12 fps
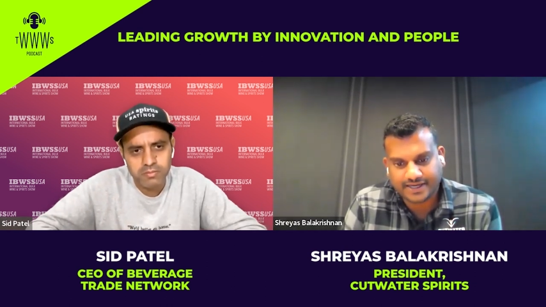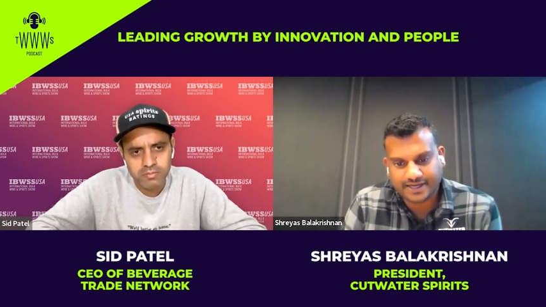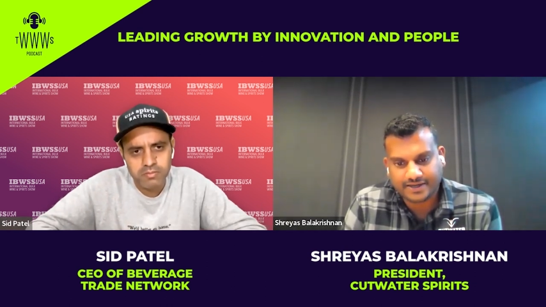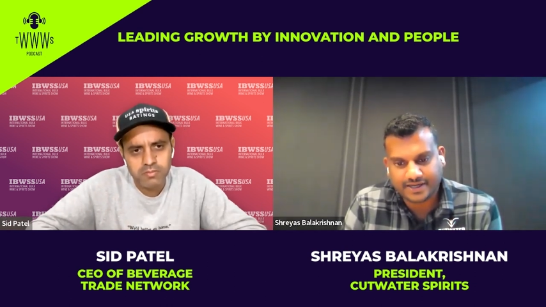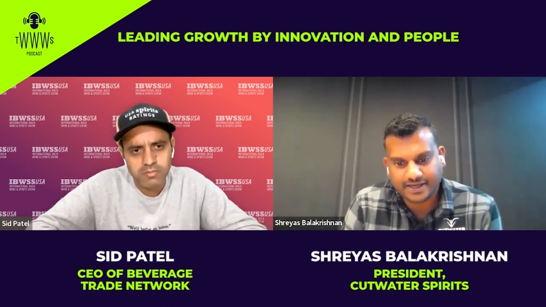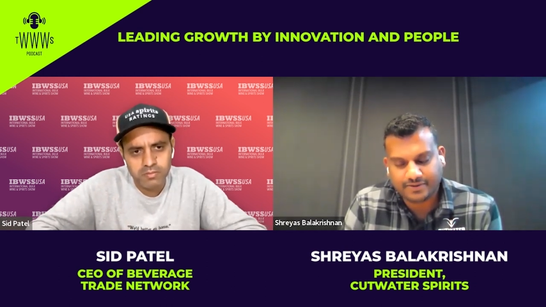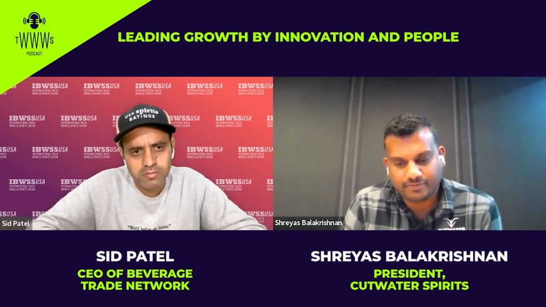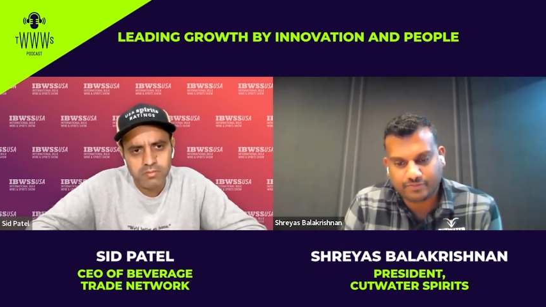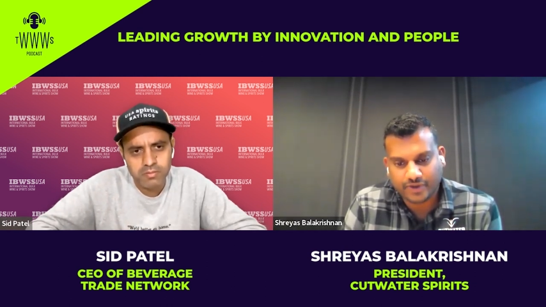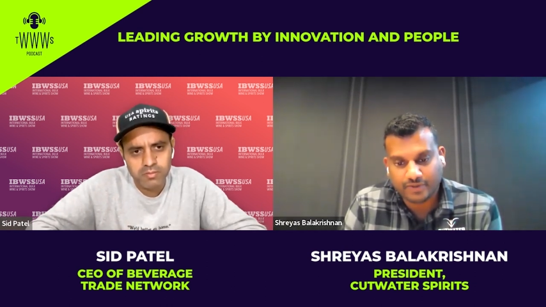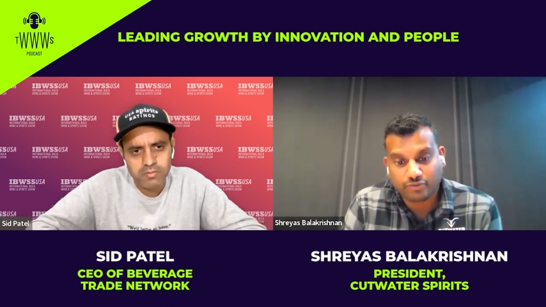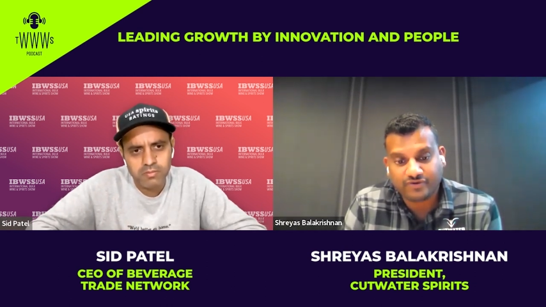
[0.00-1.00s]
Speaker 1: and and and,
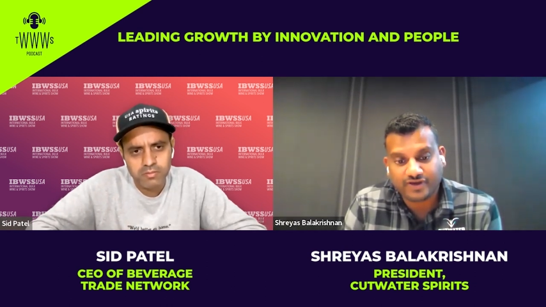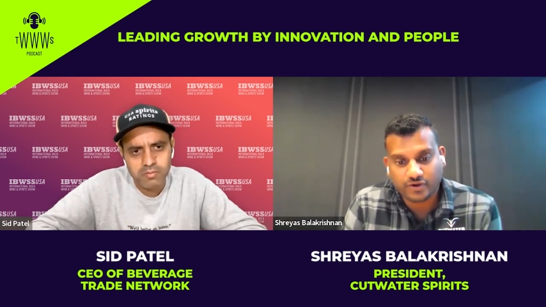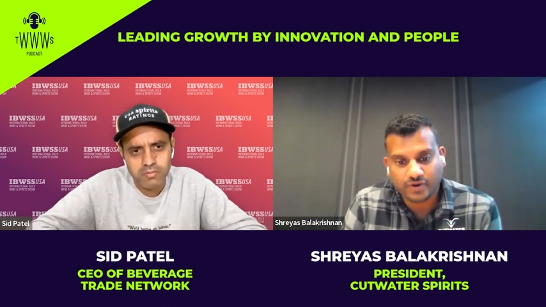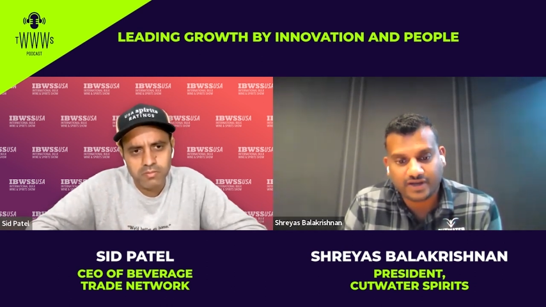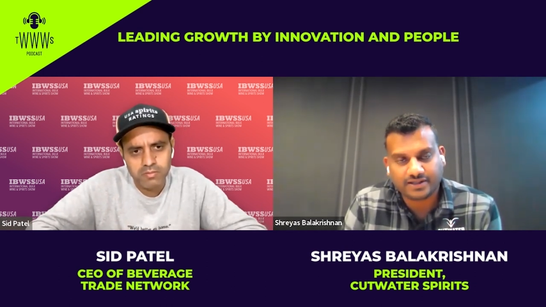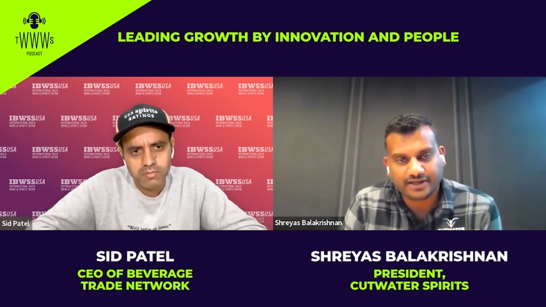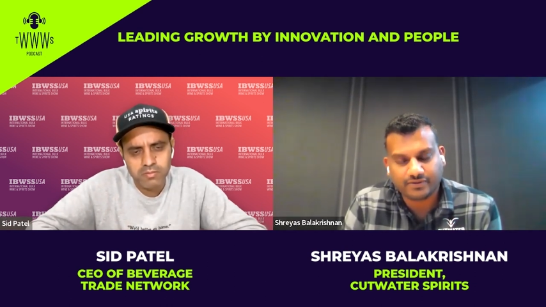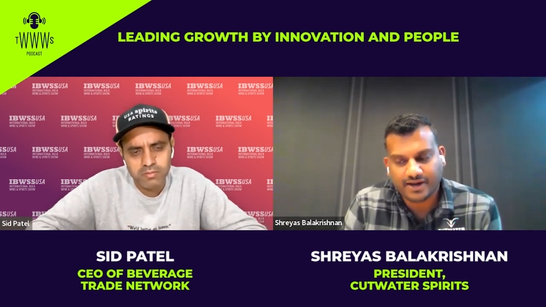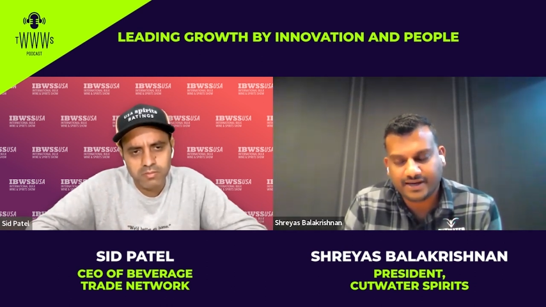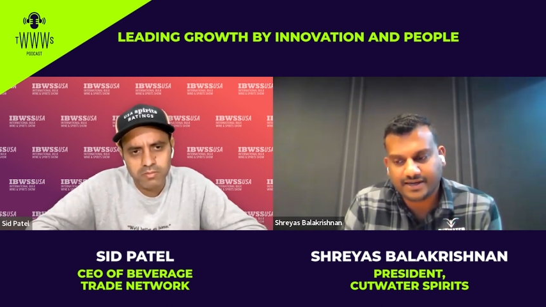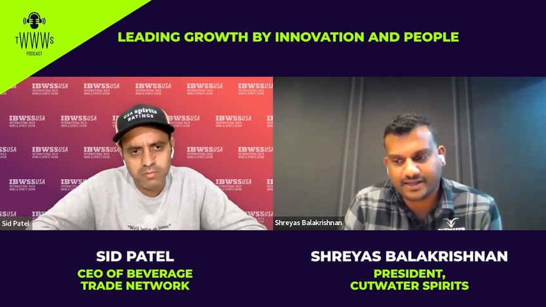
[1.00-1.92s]
and moving quickly, right?